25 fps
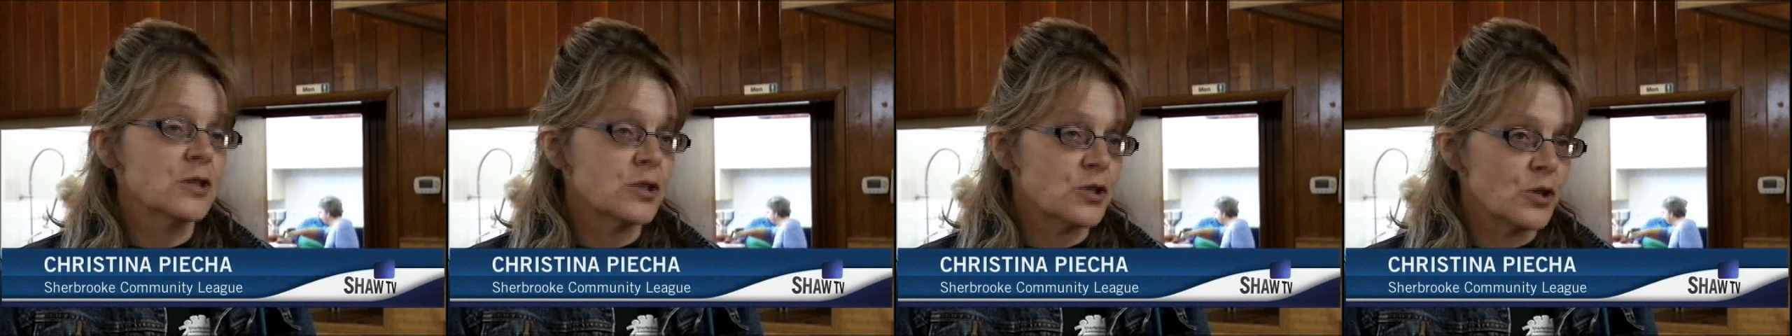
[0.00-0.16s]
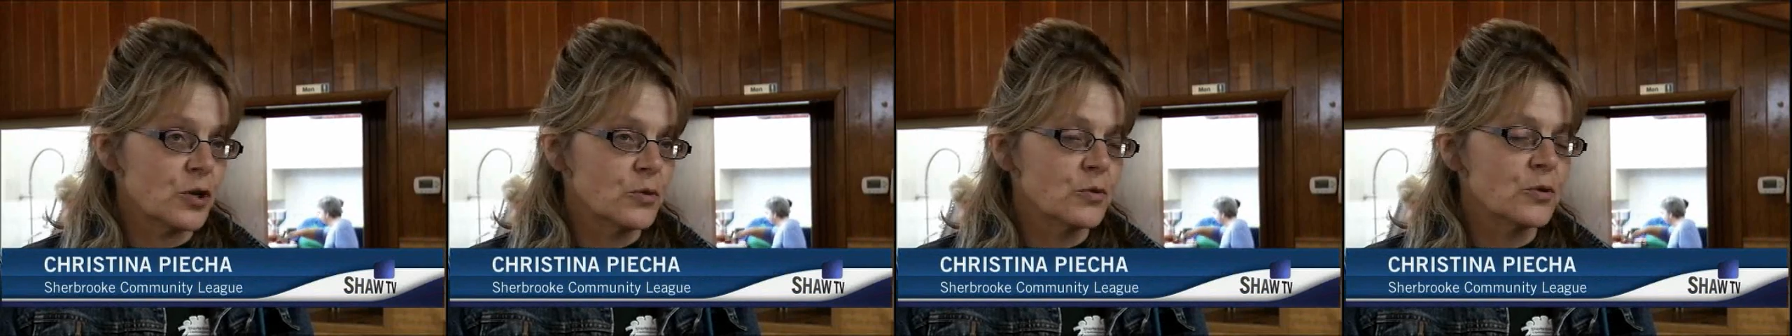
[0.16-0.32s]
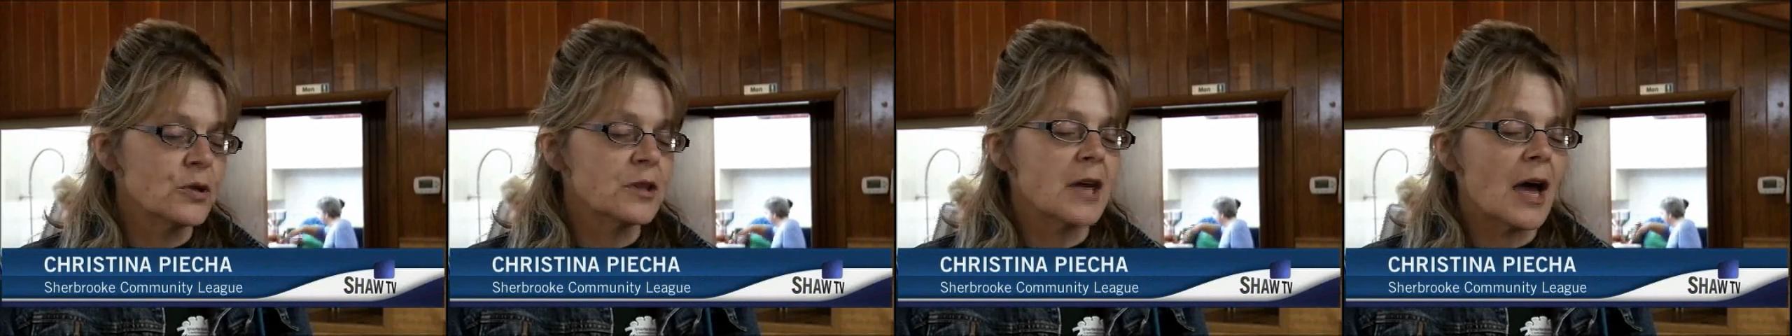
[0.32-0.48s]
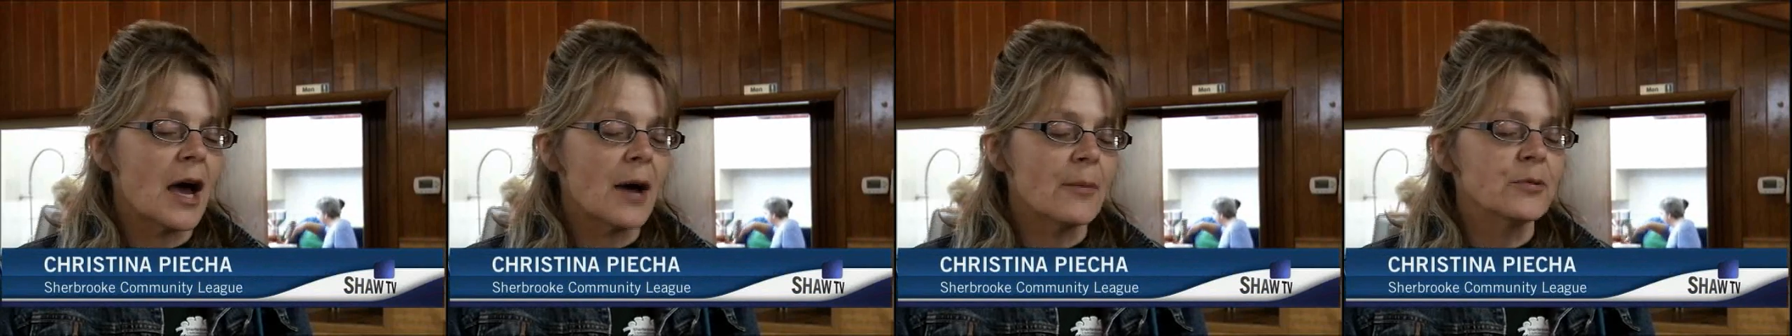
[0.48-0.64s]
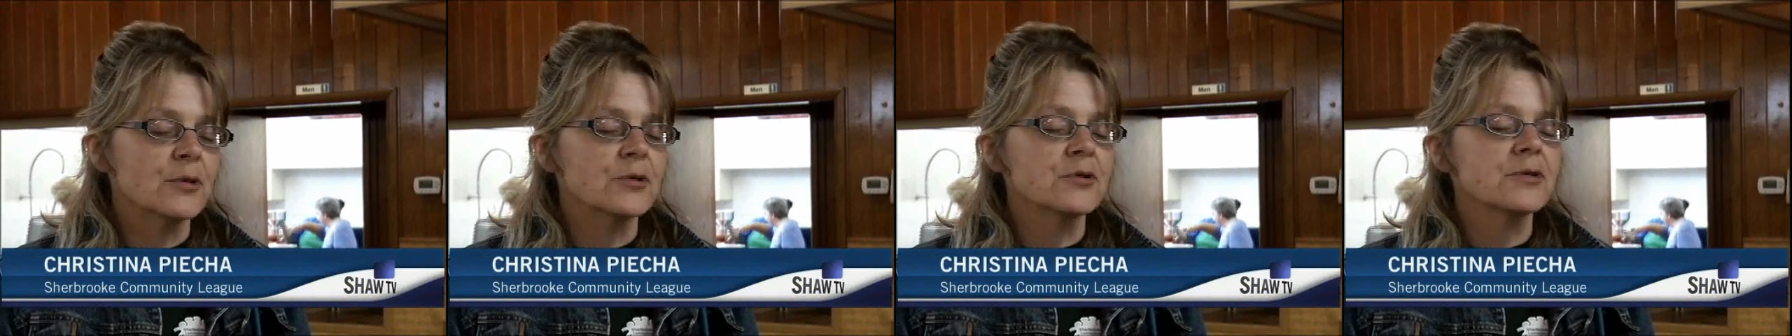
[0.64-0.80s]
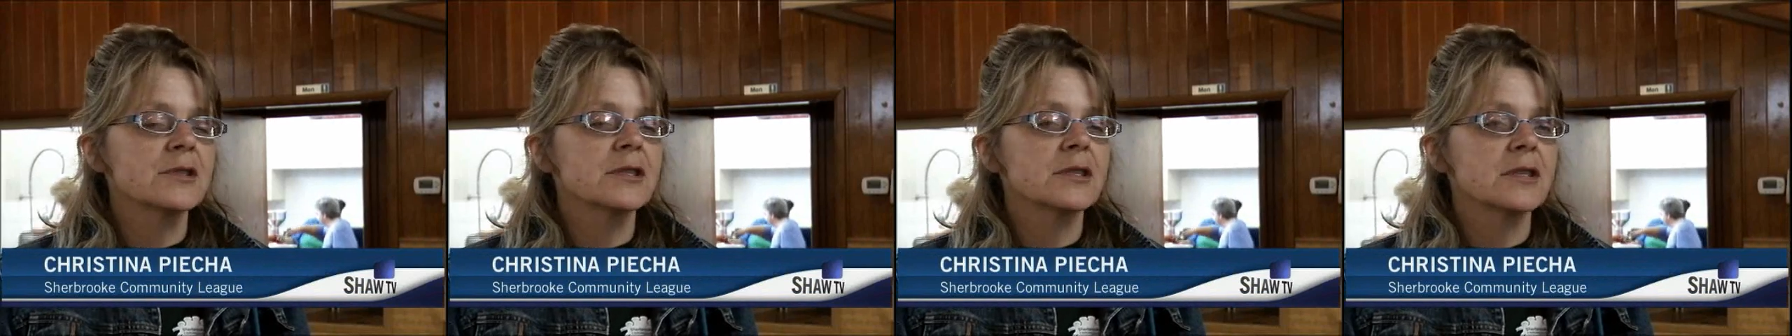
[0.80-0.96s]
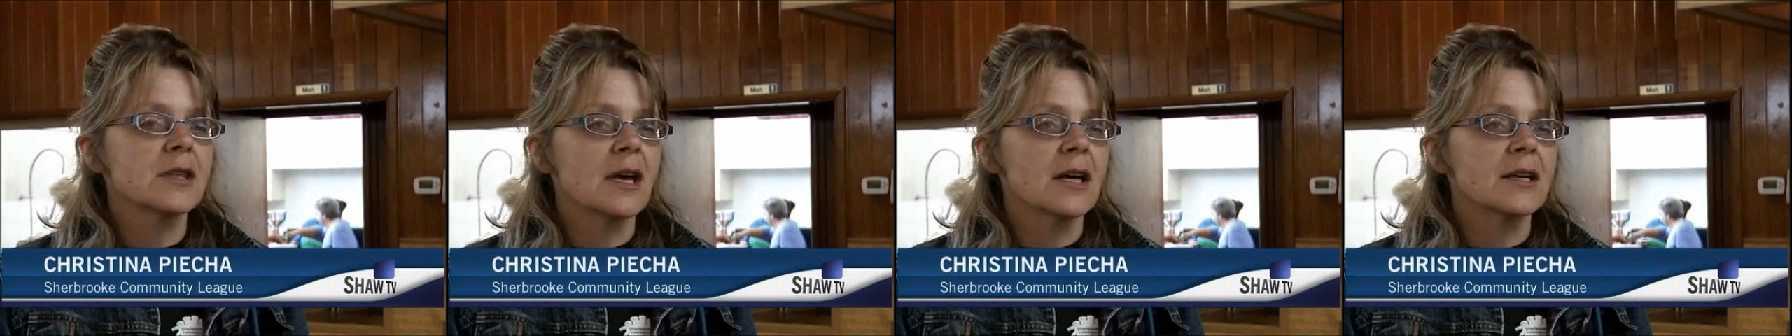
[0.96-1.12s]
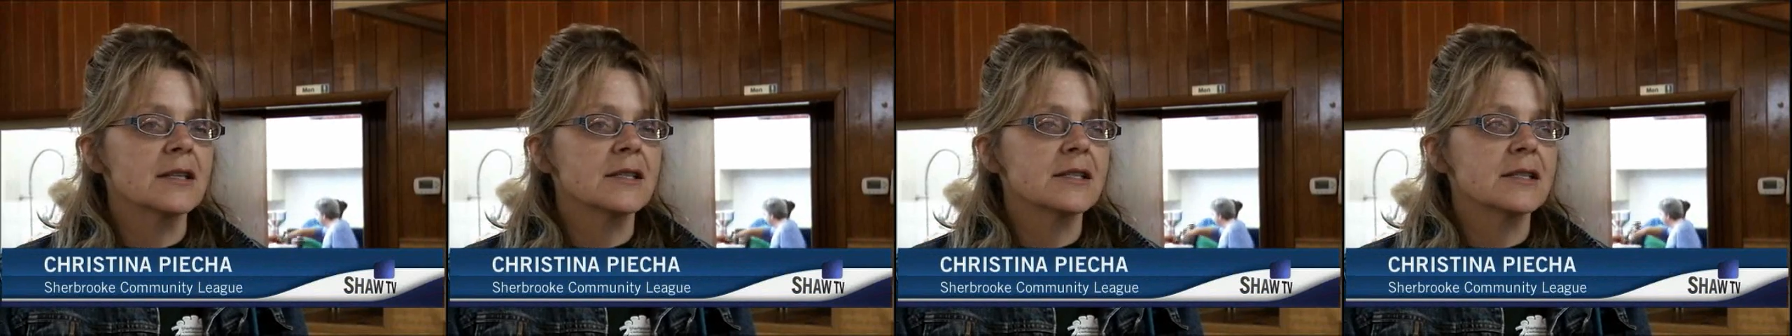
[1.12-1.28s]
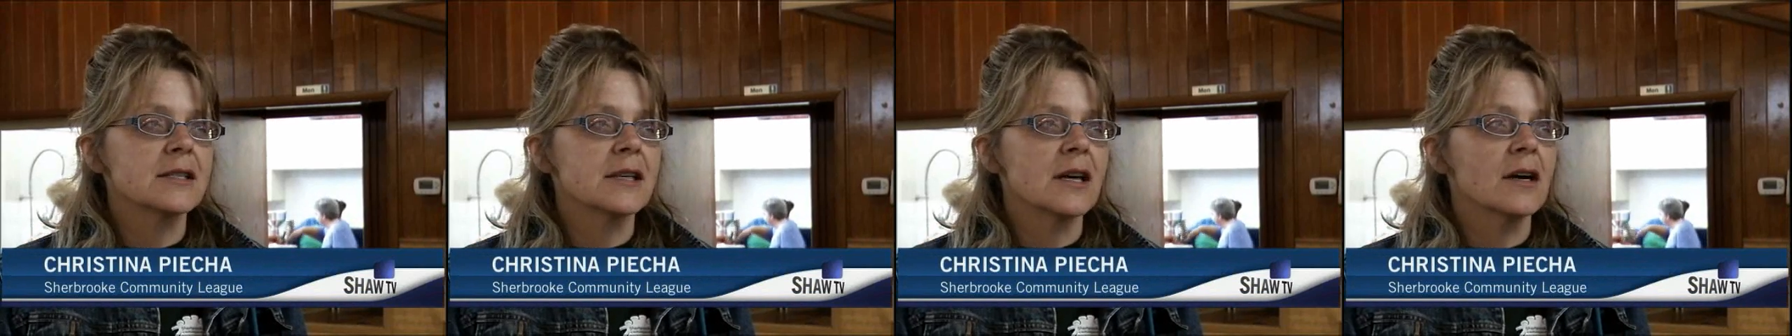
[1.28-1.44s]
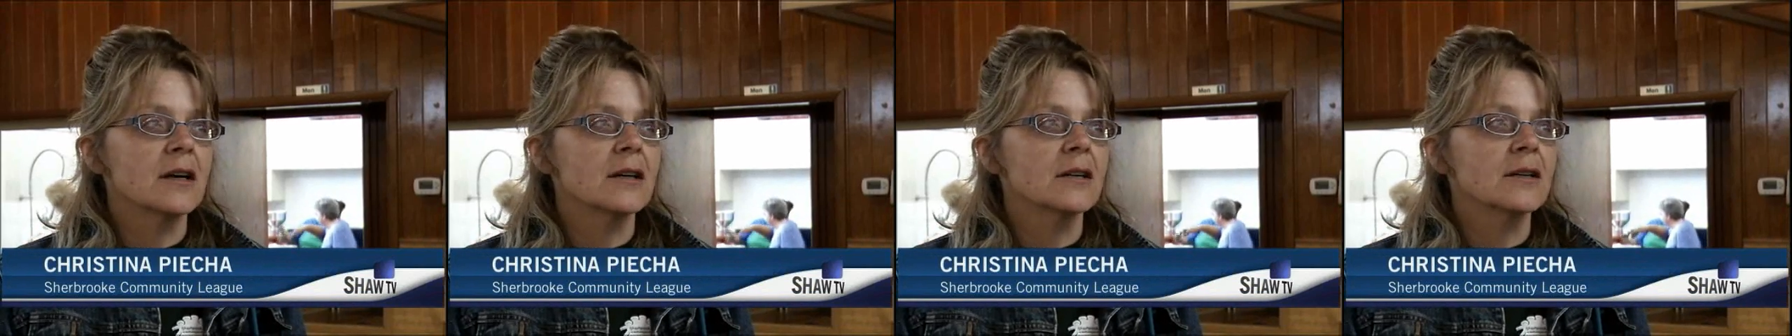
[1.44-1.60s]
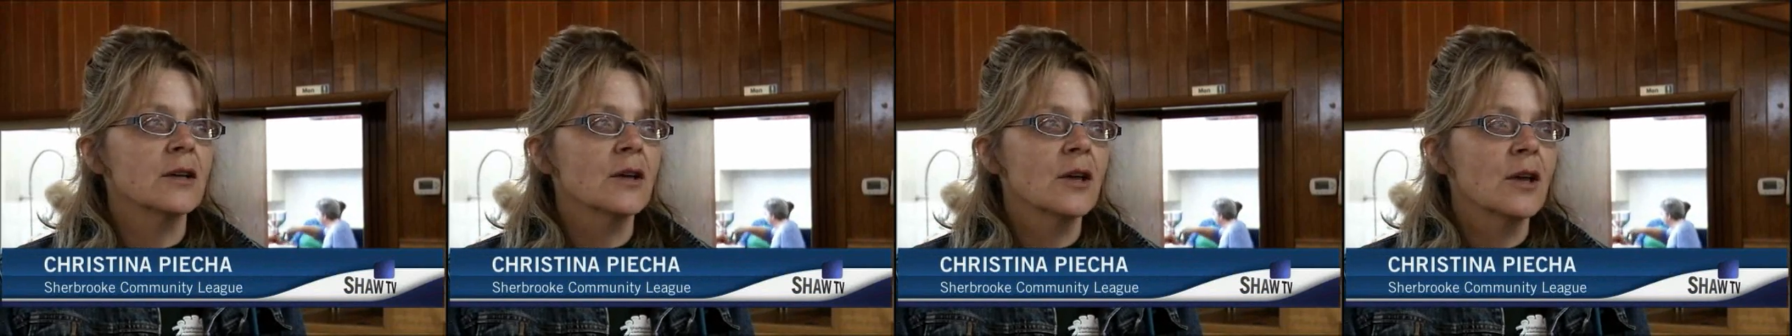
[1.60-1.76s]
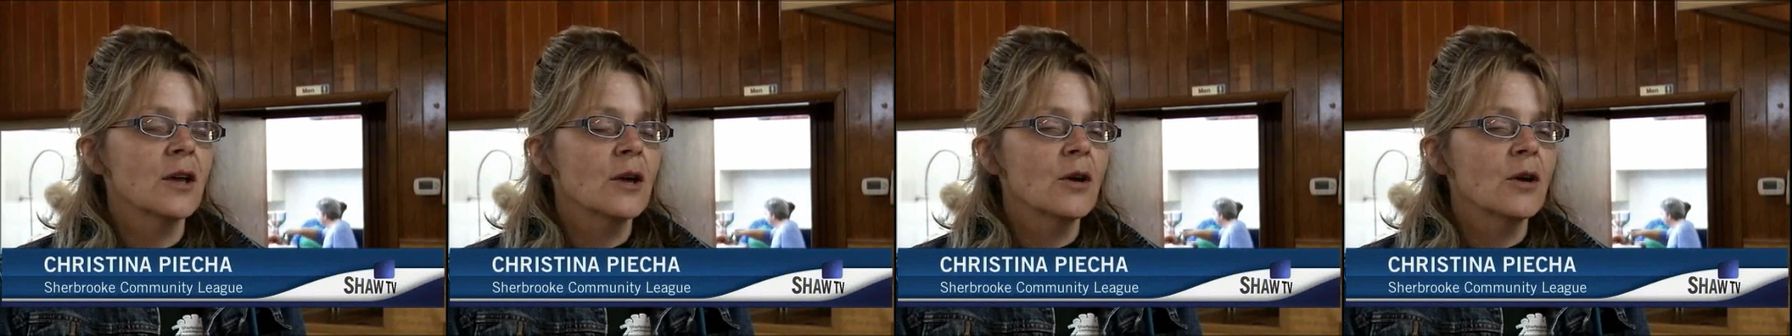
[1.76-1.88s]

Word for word: We started with apples that uh,